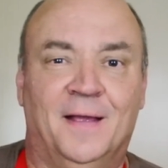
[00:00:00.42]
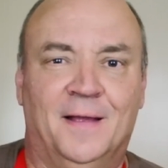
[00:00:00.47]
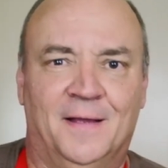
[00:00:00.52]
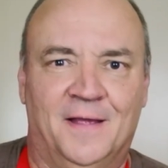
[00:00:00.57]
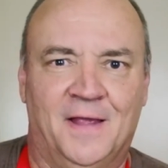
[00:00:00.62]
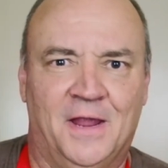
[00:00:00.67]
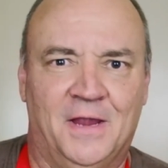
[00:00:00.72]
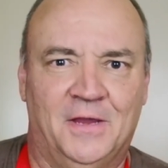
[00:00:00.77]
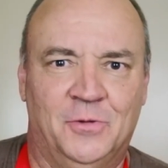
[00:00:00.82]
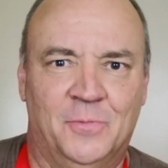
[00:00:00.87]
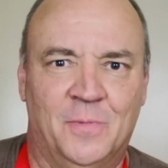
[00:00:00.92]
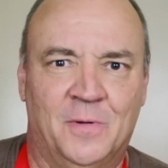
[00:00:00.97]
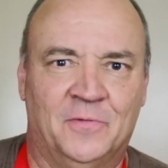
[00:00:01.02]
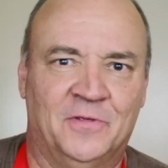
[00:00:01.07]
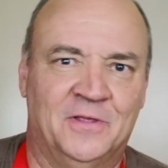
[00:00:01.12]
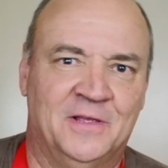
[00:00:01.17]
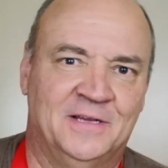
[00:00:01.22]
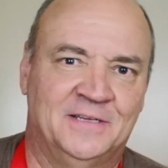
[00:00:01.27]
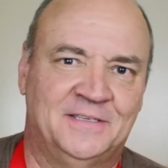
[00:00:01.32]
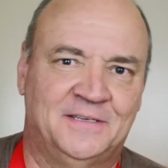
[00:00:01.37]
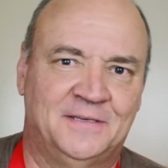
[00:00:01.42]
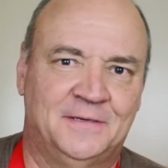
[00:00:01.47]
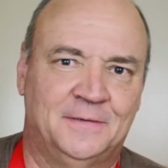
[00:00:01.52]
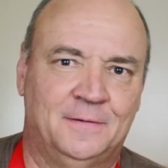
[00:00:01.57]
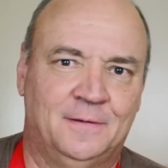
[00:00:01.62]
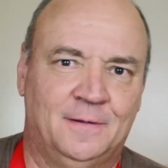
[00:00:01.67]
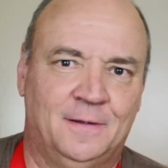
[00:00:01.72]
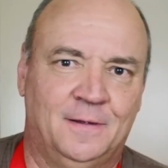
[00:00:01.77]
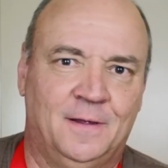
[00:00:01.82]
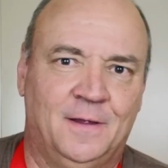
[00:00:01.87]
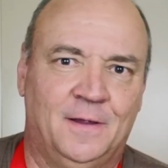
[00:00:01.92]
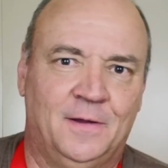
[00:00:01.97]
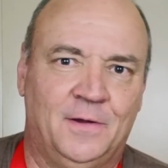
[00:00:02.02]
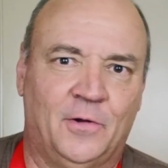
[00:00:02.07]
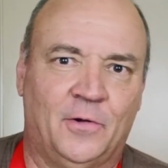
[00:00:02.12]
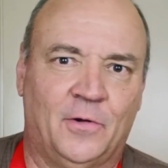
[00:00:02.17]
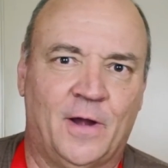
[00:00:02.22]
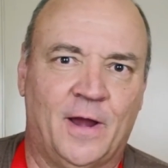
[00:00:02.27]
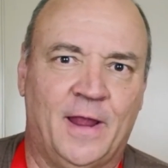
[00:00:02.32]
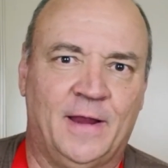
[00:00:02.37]
Hey, do you remember this?
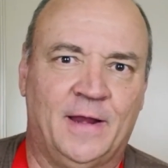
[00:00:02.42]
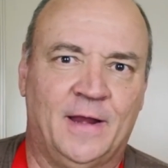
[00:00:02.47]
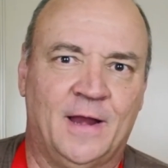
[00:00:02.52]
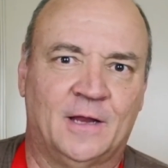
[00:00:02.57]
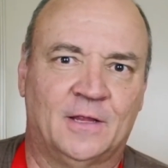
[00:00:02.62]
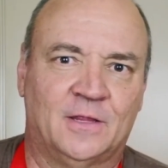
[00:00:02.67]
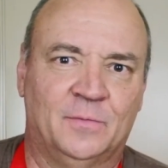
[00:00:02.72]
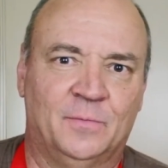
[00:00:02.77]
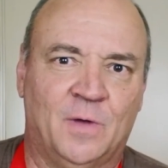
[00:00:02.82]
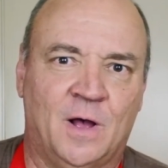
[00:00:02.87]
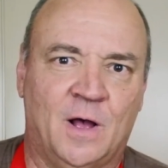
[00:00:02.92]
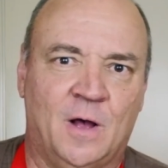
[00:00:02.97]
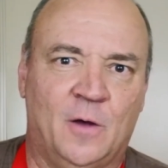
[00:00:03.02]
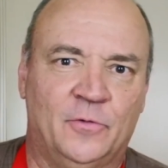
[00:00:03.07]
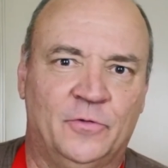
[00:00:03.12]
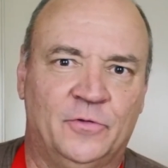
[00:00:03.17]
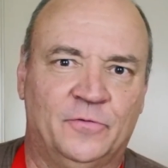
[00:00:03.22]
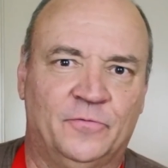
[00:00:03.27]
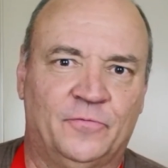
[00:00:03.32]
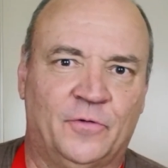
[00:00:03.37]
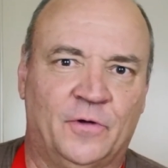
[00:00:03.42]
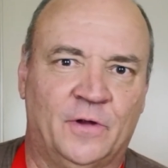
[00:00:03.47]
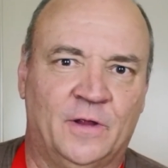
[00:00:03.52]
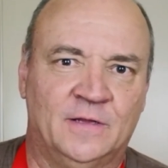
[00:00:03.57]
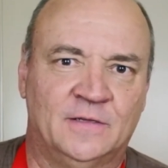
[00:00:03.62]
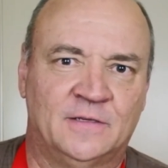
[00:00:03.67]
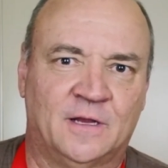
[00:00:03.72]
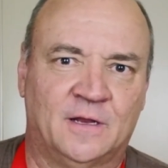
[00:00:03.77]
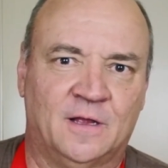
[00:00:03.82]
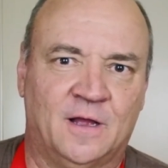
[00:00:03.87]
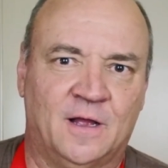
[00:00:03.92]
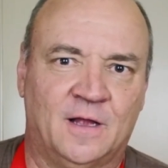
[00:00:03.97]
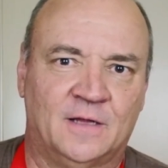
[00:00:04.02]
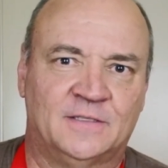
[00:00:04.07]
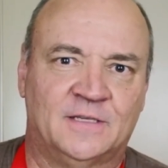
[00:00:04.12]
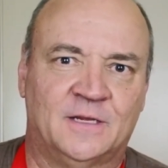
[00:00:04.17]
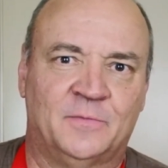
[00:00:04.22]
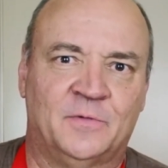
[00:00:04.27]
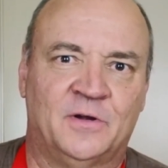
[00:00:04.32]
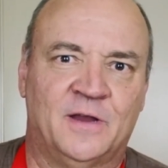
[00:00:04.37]
You're hanging out at the mall with your friends on a hot
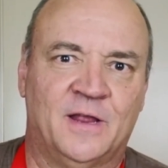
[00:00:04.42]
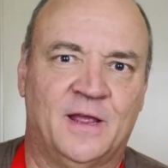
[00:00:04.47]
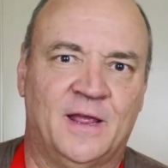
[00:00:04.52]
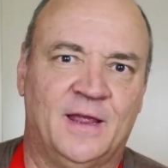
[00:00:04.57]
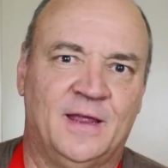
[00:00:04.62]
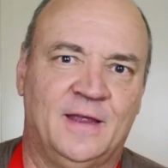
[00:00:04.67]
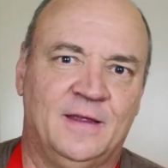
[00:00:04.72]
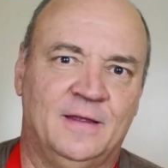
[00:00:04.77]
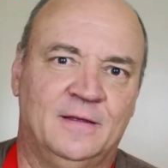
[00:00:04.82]
summer day,